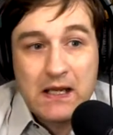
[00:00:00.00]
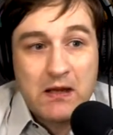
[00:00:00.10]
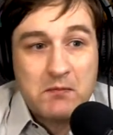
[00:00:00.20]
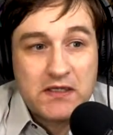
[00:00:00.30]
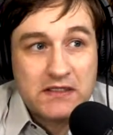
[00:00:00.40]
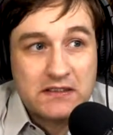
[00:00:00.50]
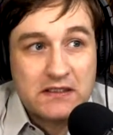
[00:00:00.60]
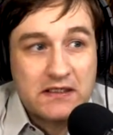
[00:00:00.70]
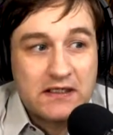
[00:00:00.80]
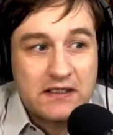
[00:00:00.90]
I
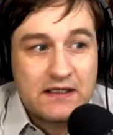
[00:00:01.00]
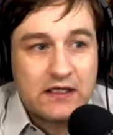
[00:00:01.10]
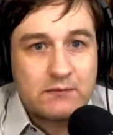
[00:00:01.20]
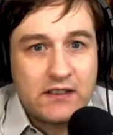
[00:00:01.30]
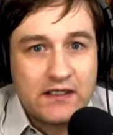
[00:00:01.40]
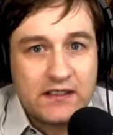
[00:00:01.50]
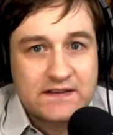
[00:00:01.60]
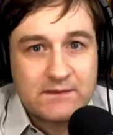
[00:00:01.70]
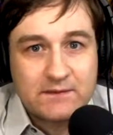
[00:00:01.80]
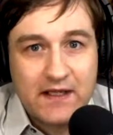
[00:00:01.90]
mean, how many
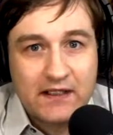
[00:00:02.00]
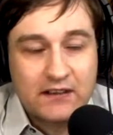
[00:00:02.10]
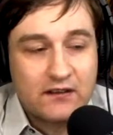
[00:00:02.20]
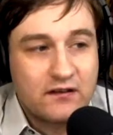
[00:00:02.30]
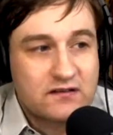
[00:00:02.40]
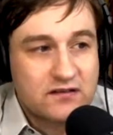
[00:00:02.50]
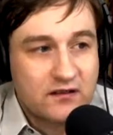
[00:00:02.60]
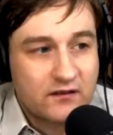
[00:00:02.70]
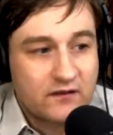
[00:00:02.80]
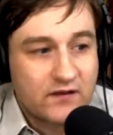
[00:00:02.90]
asymptomatic carriers
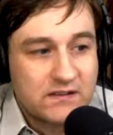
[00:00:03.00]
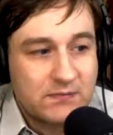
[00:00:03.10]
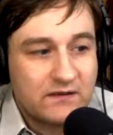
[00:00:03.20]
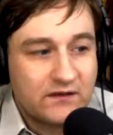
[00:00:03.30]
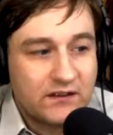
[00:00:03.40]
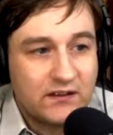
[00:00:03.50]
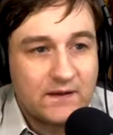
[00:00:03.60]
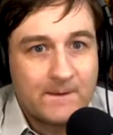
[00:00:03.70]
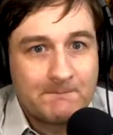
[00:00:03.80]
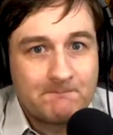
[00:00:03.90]
are there of HPV?
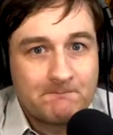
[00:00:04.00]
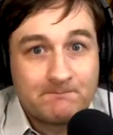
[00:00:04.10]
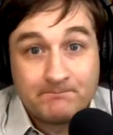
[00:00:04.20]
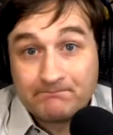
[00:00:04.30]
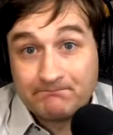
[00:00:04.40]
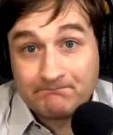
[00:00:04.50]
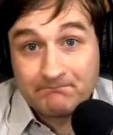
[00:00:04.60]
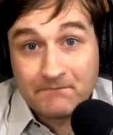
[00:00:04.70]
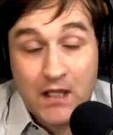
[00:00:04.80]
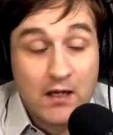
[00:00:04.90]

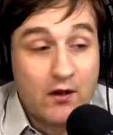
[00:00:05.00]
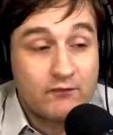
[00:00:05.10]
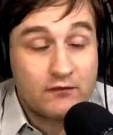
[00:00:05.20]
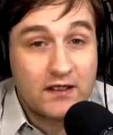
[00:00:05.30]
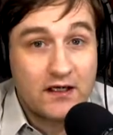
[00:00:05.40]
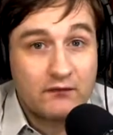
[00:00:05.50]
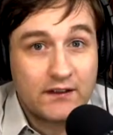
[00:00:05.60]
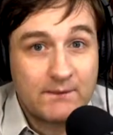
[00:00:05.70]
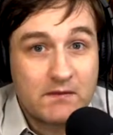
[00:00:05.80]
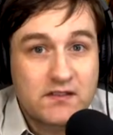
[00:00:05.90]
An awful lot,
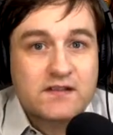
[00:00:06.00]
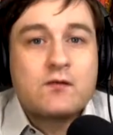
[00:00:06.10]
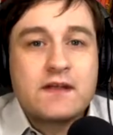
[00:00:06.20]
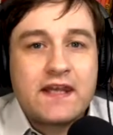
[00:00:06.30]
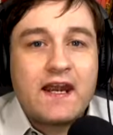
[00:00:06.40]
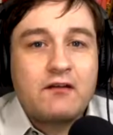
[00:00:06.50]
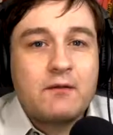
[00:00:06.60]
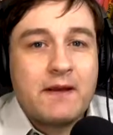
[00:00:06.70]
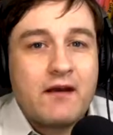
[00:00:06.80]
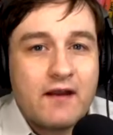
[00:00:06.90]
right? So we care
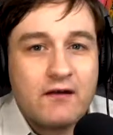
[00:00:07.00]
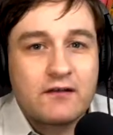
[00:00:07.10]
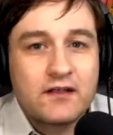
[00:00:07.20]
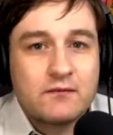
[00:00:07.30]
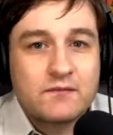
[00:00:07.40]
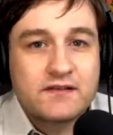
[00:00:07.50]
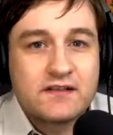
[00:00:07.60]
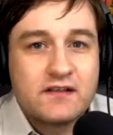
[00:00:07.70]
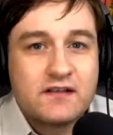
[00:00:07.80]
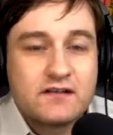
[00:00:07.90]
about outcomes.
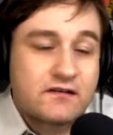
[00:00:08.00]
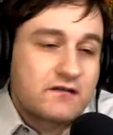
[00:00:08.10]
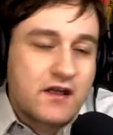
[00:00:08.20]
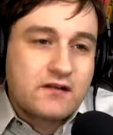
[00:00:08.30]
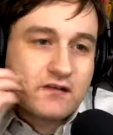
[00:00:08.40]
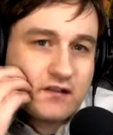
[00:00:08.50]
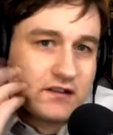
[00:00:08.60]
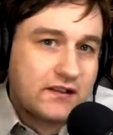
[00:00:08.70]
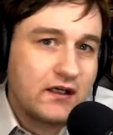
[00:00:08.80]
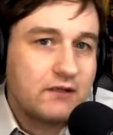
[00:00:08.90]
So do
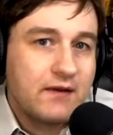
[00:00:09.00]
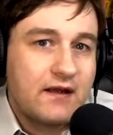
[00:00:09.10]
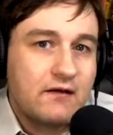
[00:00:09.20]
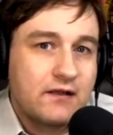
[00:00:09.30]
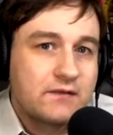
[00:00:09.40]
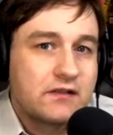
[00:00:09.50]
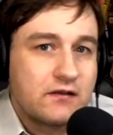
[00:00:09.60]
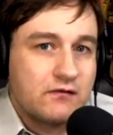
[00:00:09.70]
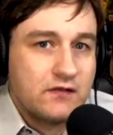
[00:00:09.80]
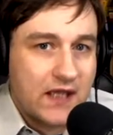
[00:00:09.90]
you care about outcomes or do
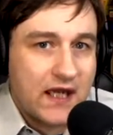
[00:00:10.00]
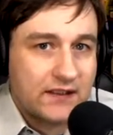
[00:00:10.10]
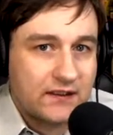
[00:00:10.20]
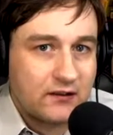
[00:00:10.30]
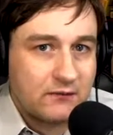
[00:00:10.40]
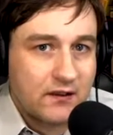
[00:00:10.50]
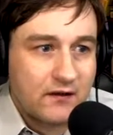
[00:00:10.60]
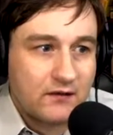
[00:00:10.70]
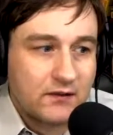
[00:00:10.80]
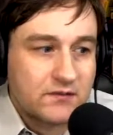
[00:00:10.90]
you not care about
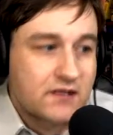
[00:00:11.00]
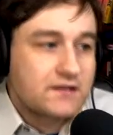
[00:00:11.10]
outcomes?